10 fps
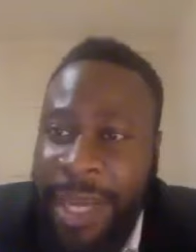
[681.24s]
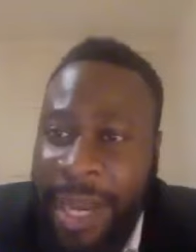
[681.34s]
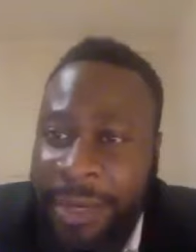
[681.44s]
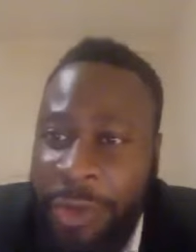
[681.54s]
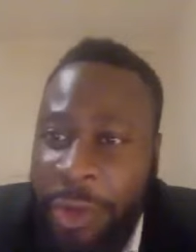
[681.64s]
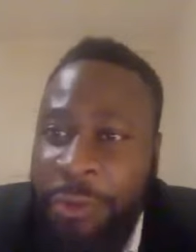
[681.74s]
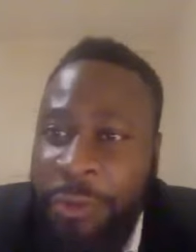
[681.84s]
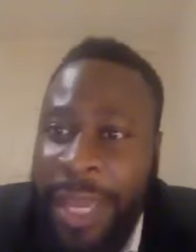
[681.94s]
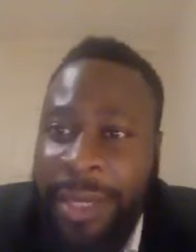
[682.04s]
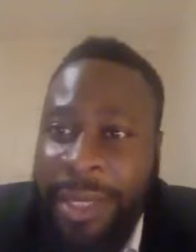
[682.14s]
I know
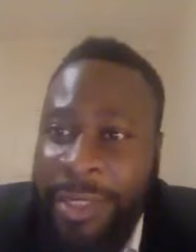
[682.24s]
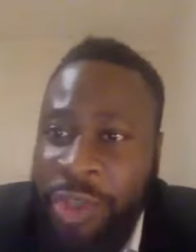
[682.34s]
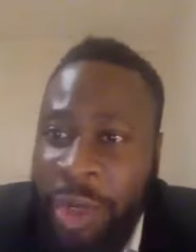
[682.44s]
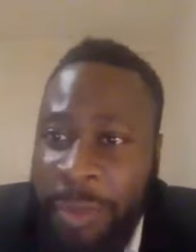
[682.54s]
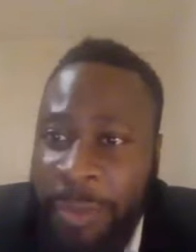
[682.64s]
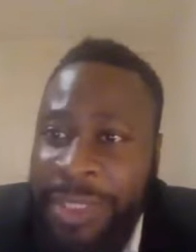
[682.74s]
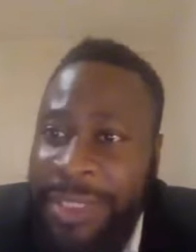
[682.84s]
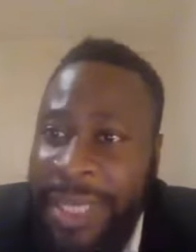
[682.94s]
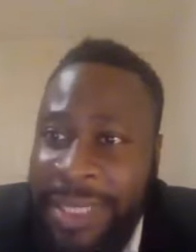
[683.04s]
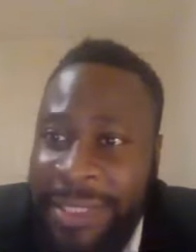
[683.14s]
that Solomon
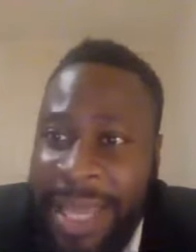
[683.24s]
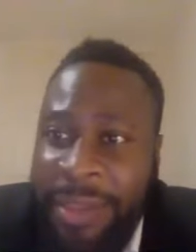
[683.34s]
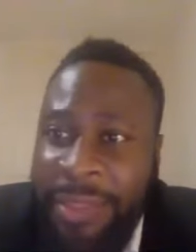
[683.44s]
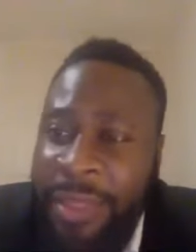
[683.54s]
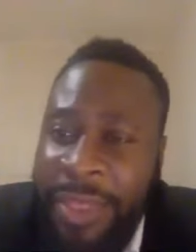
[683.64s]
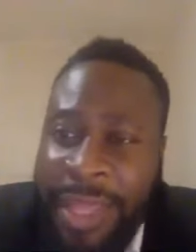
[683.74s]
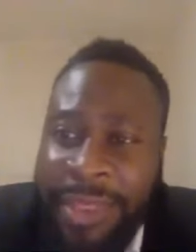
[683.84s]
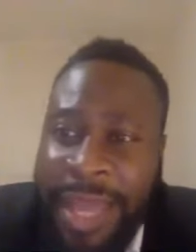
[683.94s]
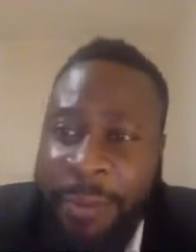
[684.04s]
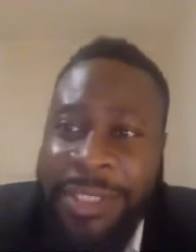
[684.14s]
says that the thing
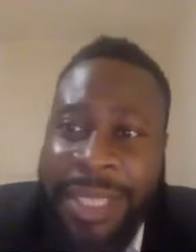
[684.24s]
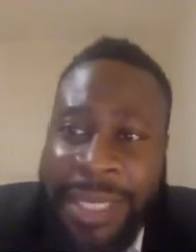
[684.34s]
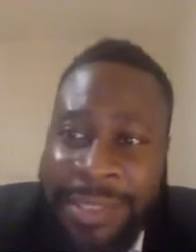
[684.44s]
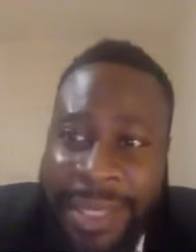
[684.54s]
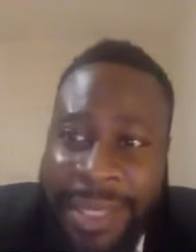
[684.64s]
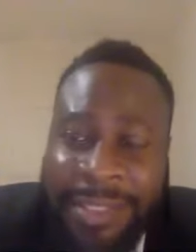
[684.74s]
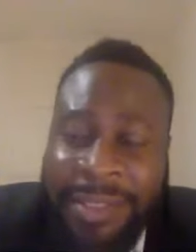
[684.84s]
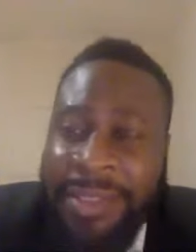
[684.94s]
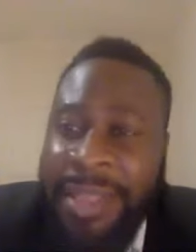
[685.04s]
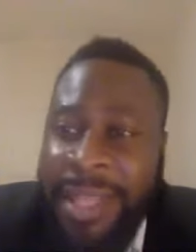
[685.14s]
that was yesterday is the
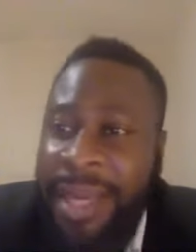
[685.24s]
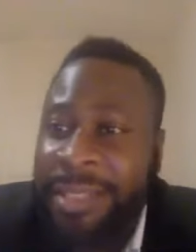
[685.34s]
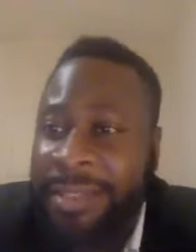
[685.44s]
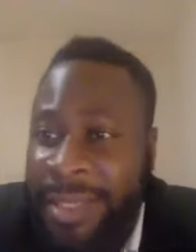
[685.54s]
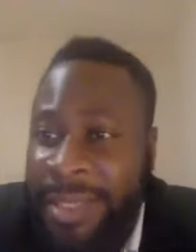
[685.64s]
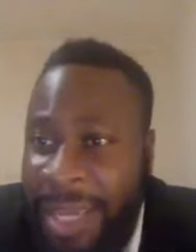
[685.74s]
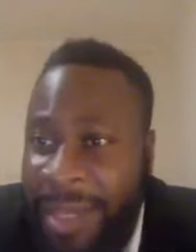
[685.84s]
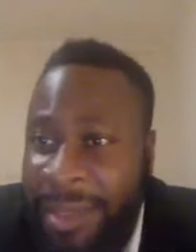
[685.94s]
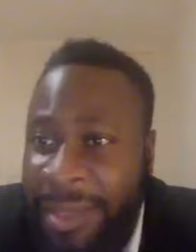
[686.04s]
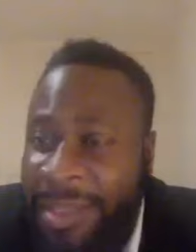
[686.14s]
thing that is
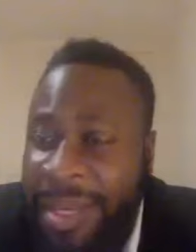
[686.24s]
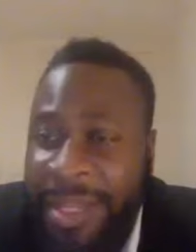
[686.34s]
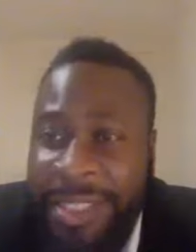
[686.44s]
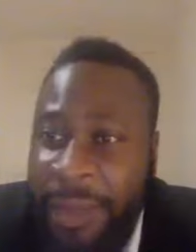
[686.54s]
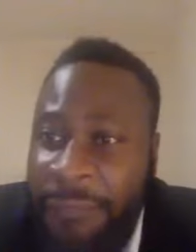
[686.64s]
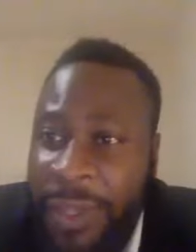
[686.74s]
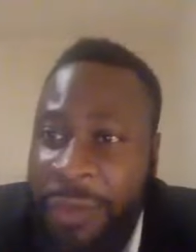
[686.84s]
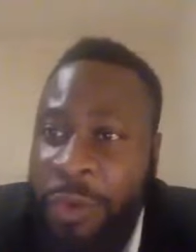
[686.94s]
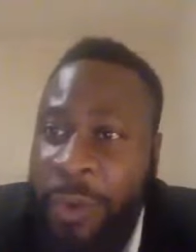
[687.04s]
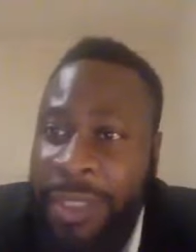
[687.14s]
today, that there's nothing
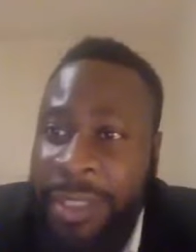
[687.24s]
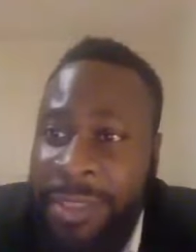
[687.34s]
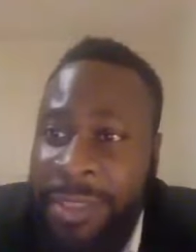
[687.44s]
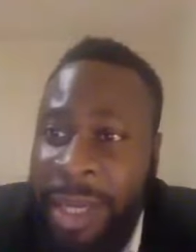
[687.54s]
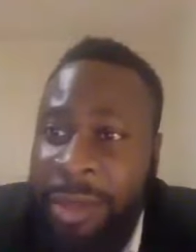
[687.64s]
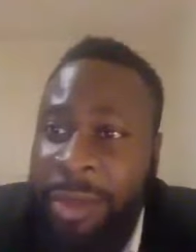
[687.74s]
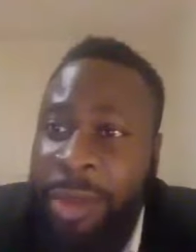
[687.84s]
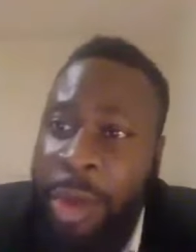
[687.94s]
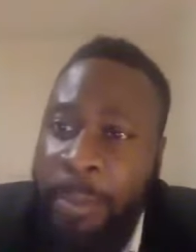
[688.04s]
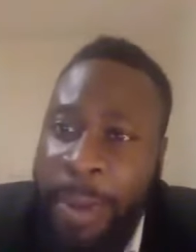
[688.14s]
new under the sun.
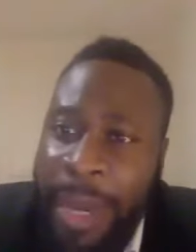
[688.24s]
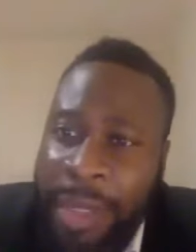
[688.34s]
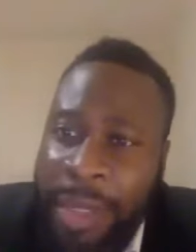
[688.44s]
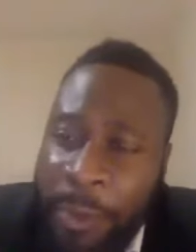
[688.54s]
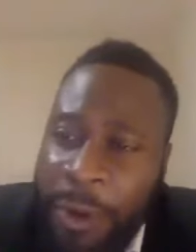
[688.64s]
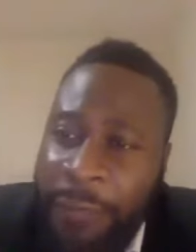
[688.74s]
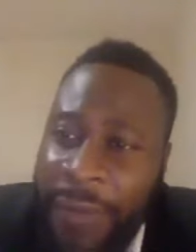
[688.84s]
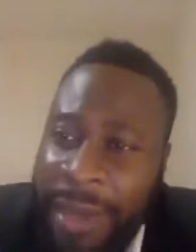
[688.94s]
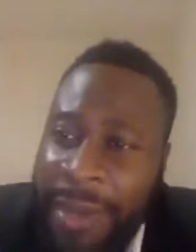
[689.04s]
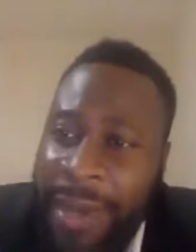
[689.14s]
But in the book of
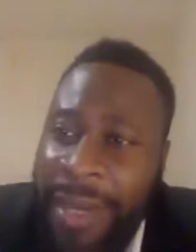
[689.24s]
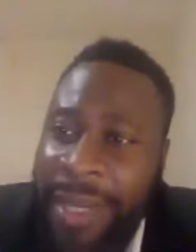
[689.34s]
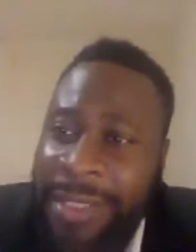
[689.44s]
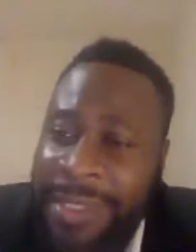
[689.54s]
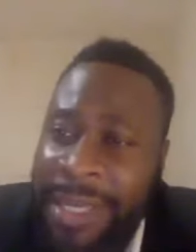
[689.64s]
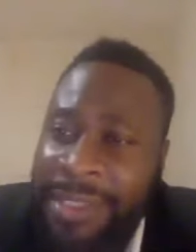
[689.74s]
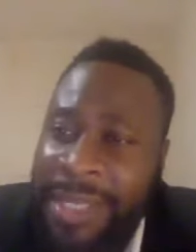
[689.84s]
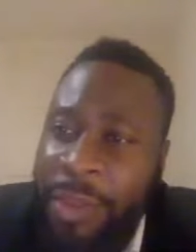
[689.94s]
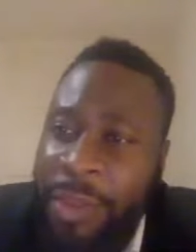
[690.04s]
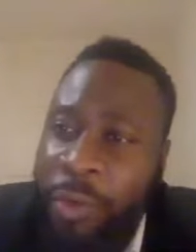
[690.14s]
Haggai, it says
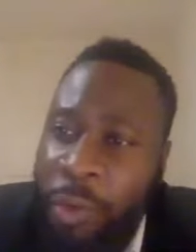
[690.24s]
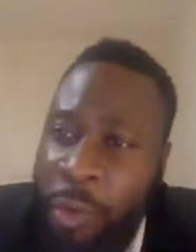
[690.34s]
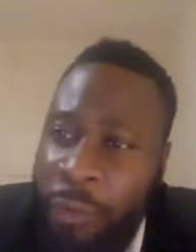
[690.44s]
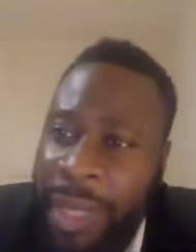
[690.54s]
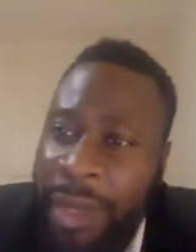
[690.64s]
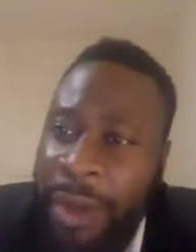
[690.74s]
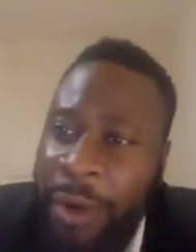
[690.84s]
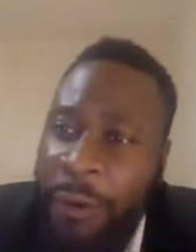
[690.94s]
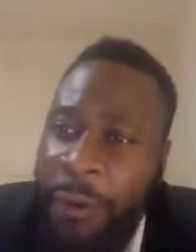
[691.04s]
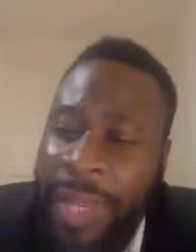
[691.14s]
that the glory
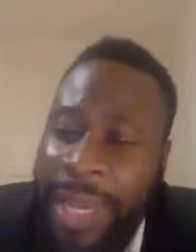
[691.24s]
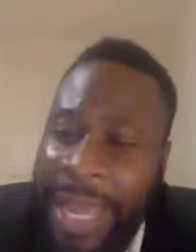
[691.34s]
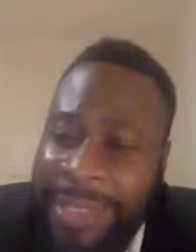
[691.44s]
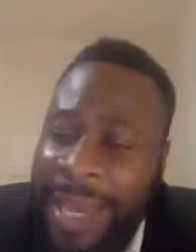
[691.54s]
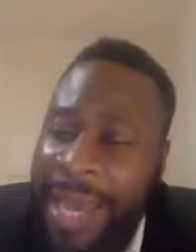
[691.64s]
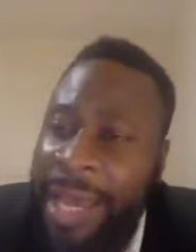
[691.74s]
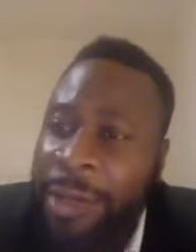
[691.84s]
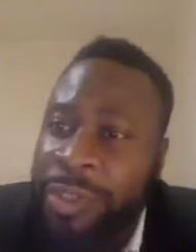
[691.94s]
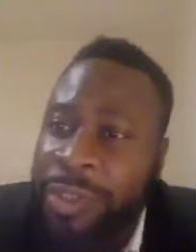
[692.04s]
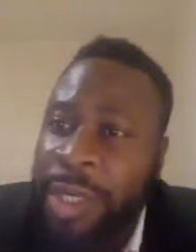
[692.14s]
of the latter
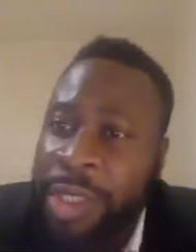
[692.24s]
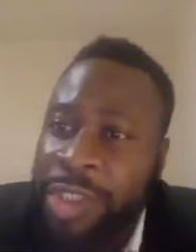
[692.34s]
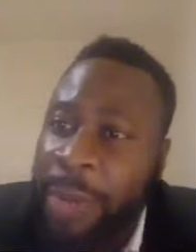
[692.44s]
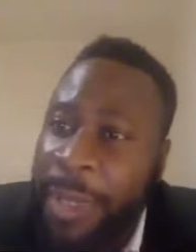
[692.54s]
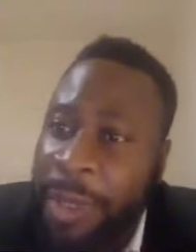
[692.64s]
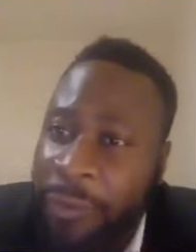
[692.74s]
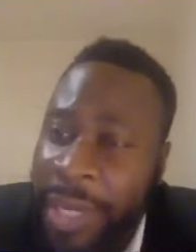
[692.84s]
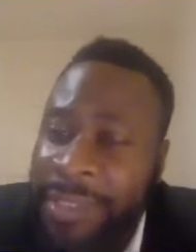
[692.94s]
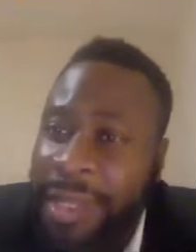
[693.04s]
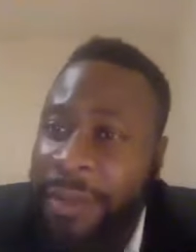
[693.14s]
house shall be
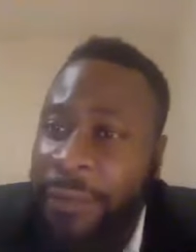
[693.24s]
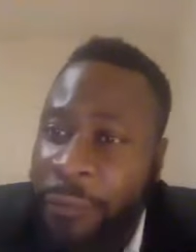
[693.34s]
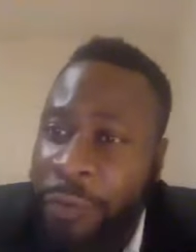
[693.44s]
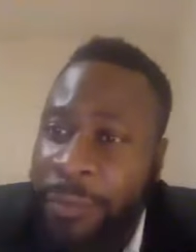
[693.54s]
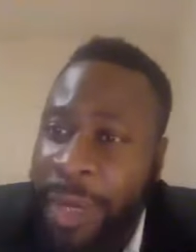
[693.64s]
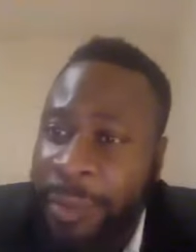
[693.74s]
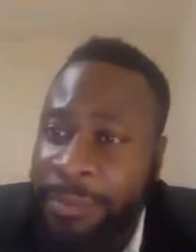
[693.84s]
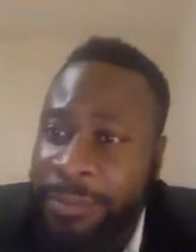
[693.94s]
greater than the former.